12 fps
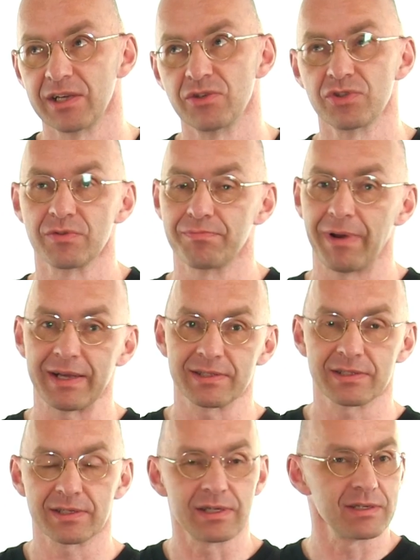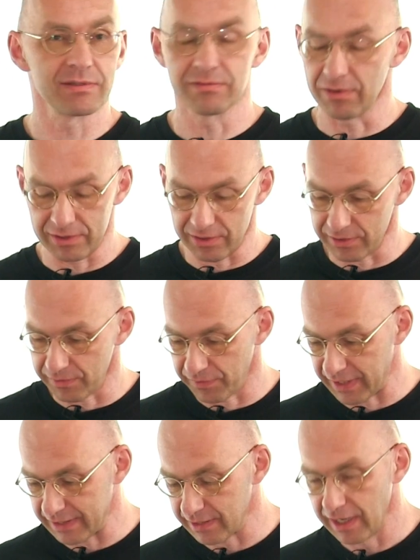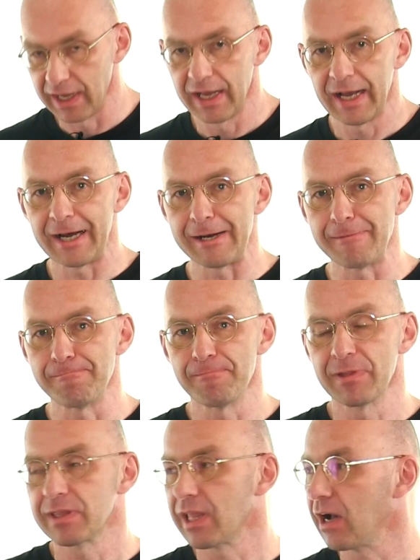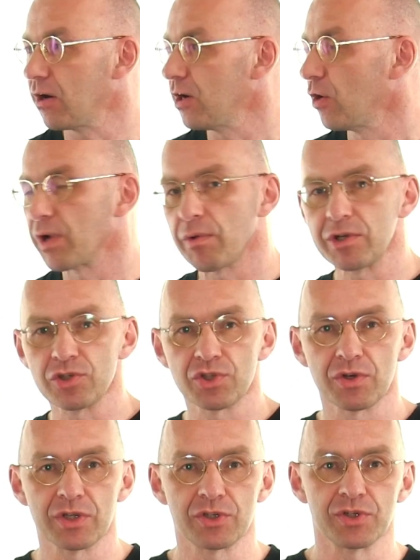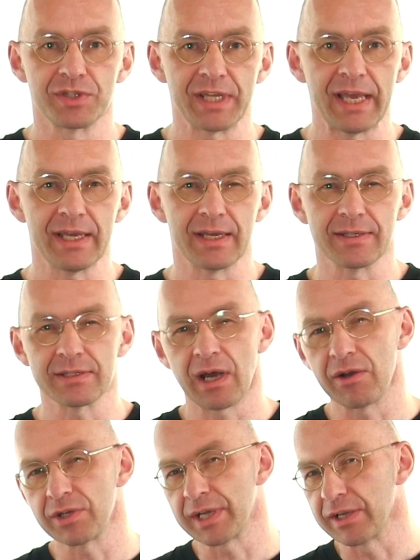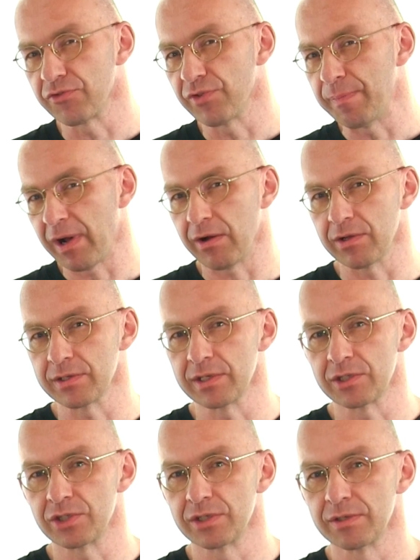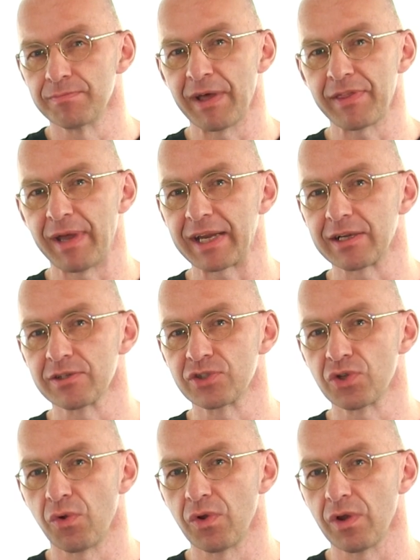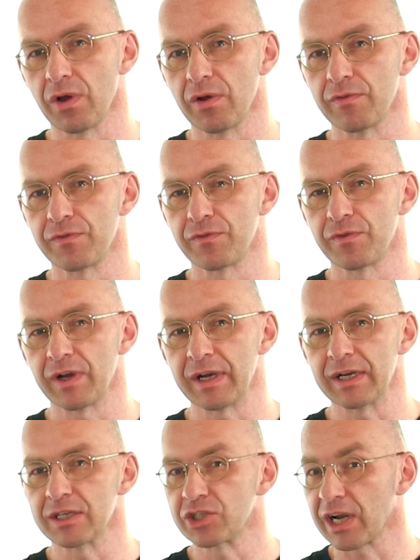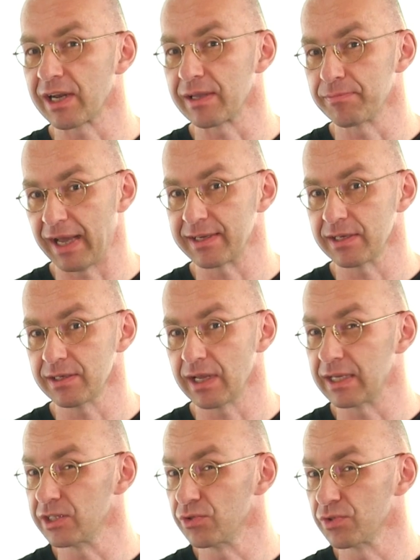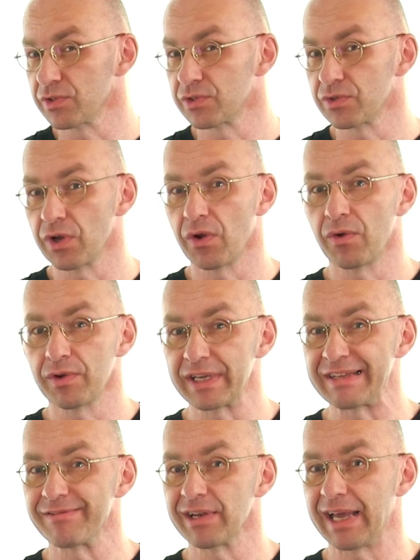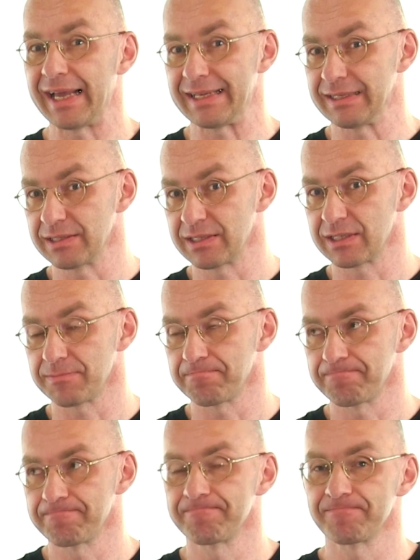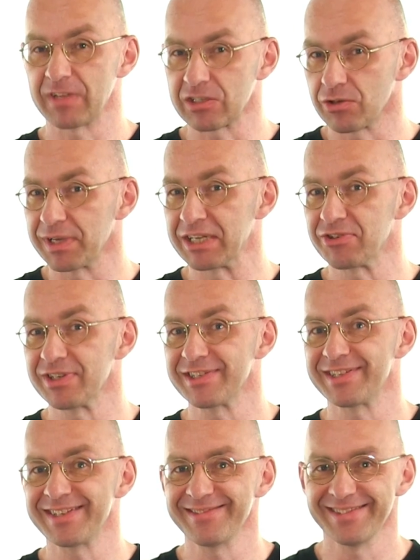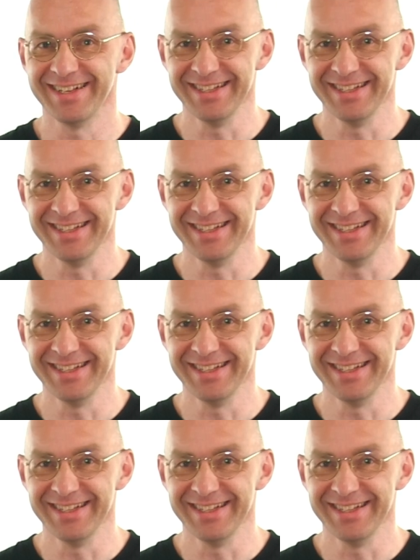Used to busk and do all sorts of things. Um, now, what I want to show you today is how you can rip out the mathematical soul of juggling pattern and use it to your own evil ends. That's going to be interesting.